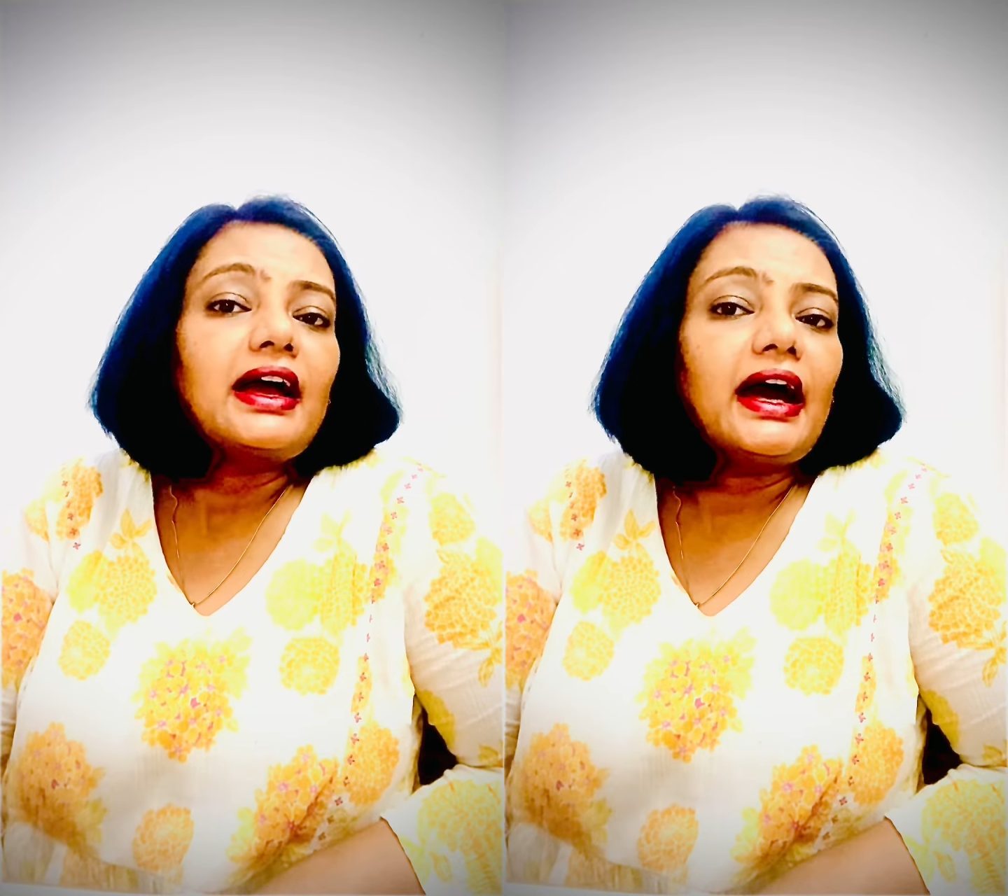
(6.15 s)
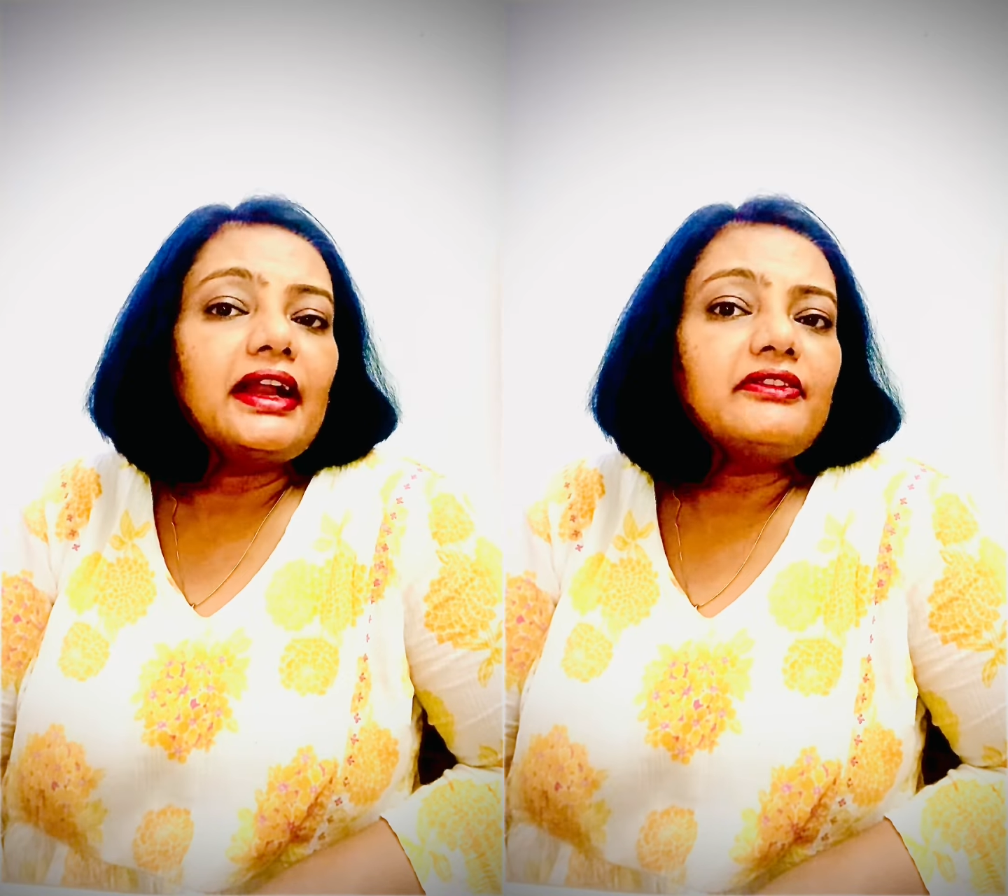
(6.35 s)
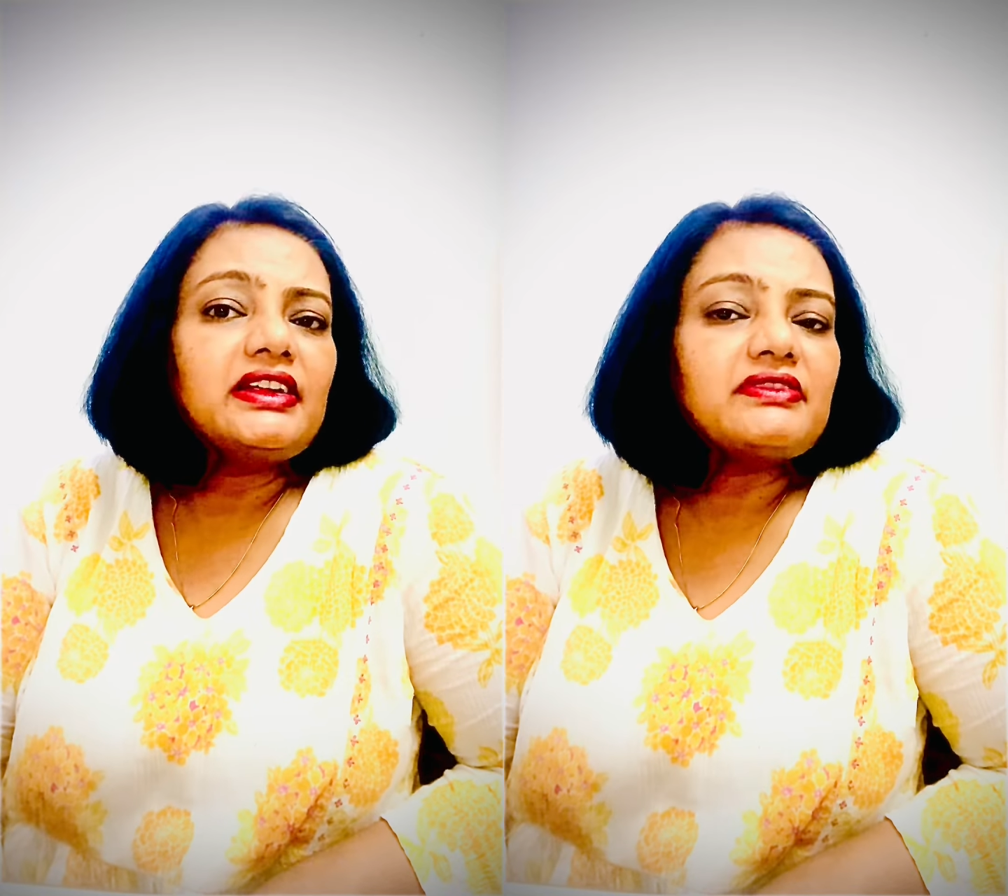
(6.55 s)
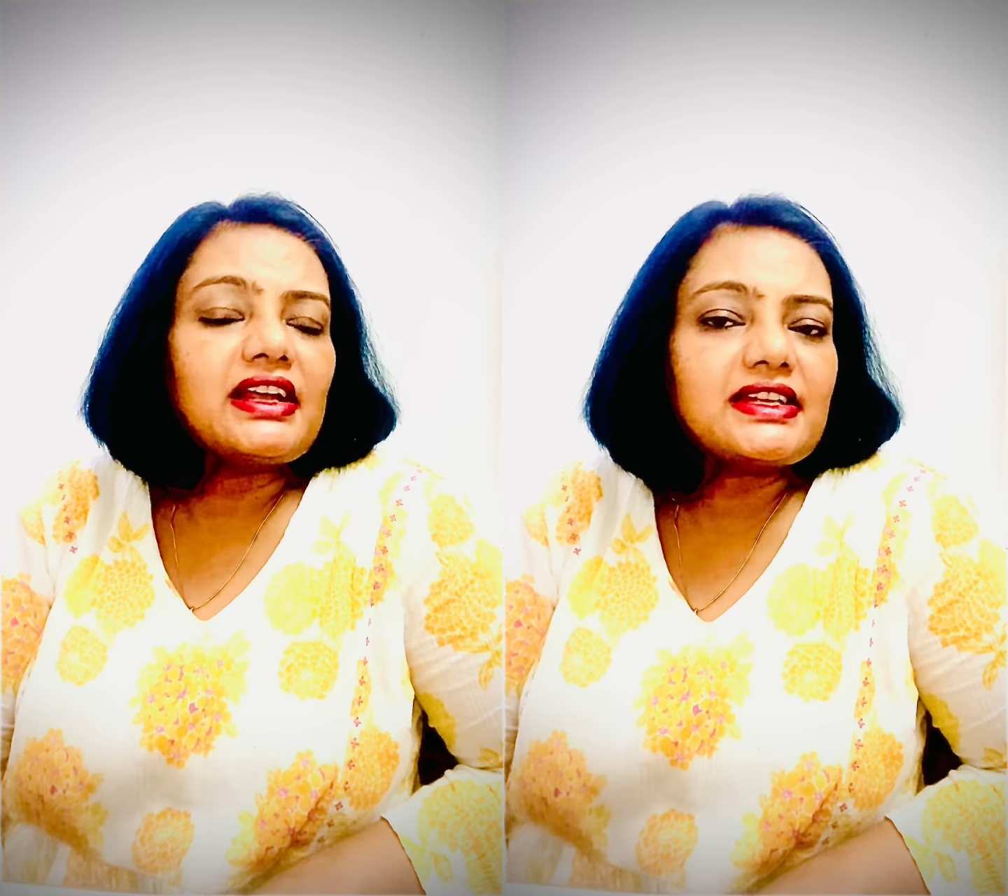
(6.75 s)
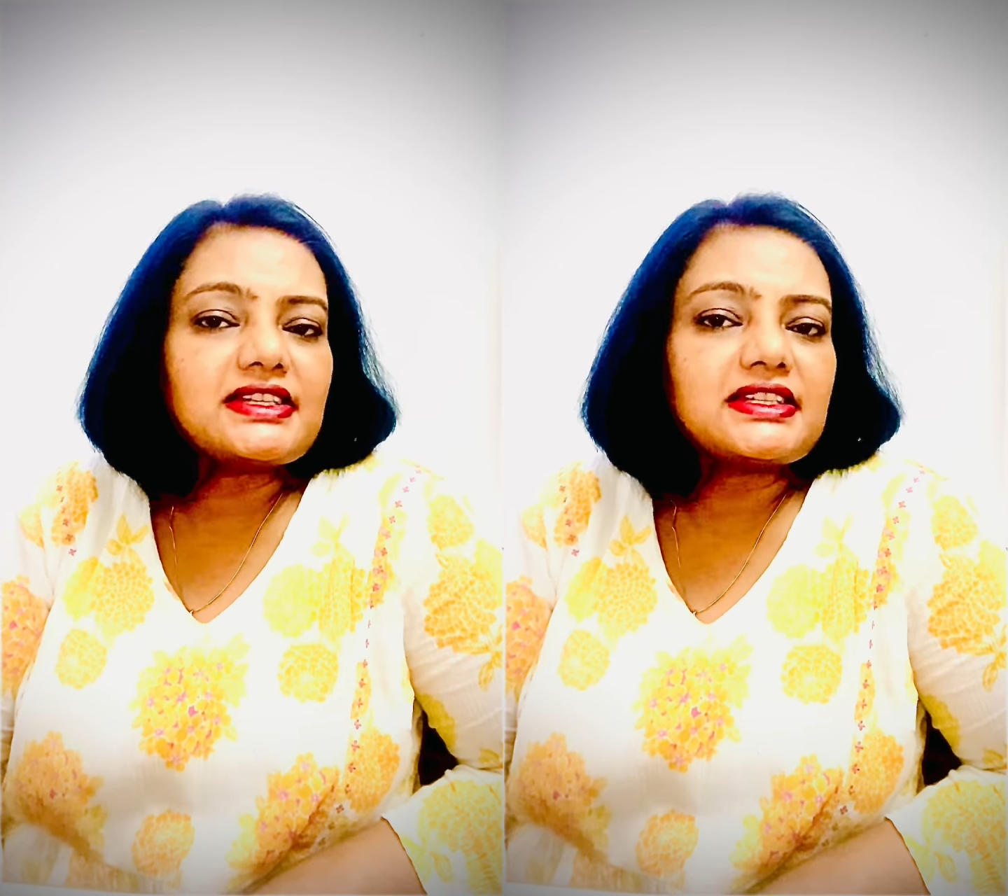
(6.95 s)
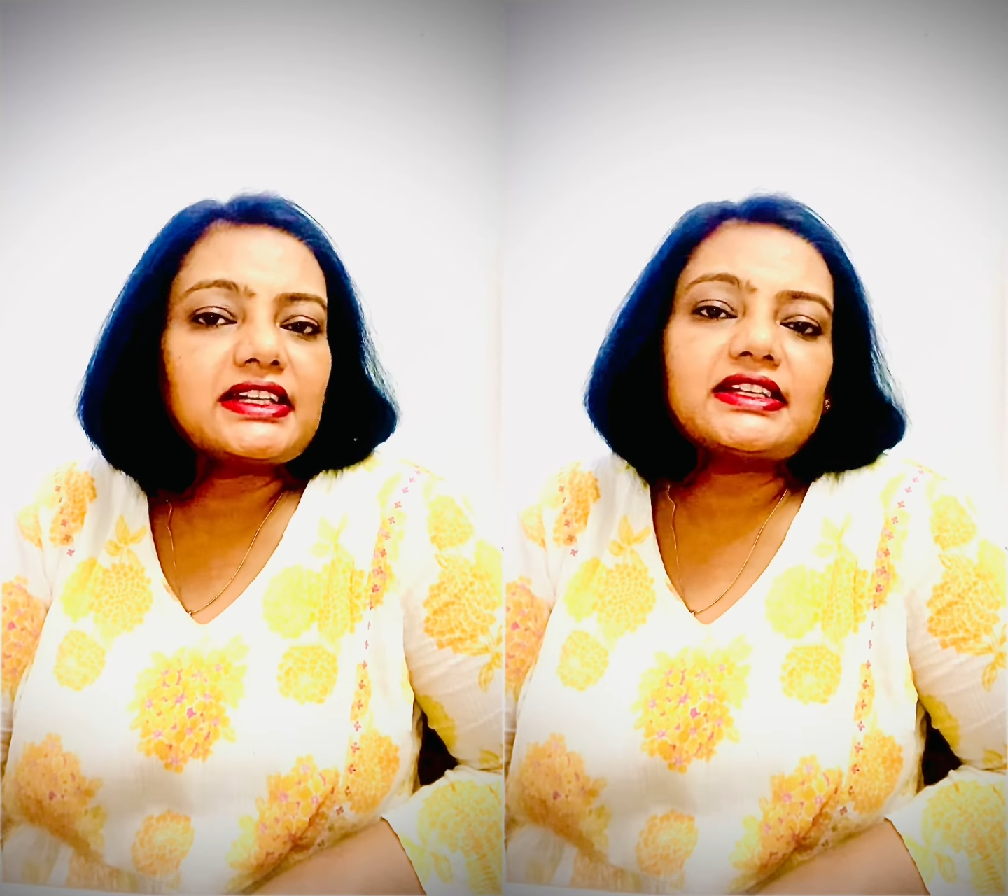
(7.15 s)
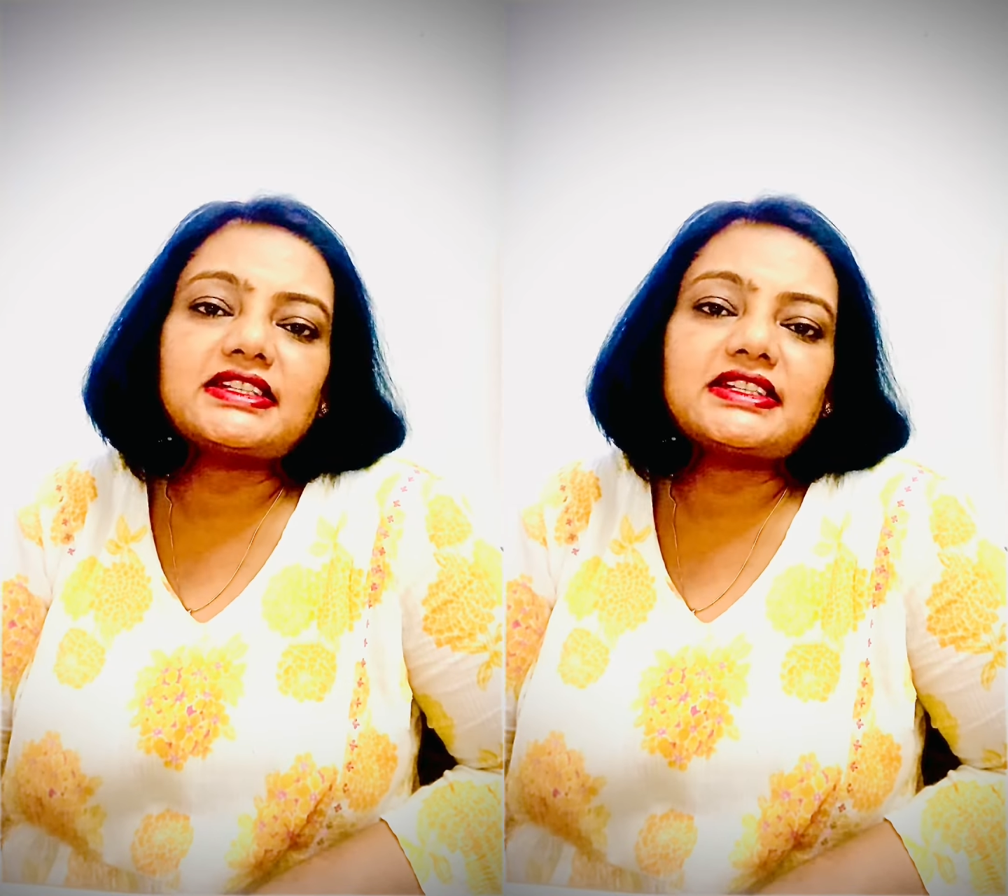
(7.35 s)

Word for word: and even hesitate in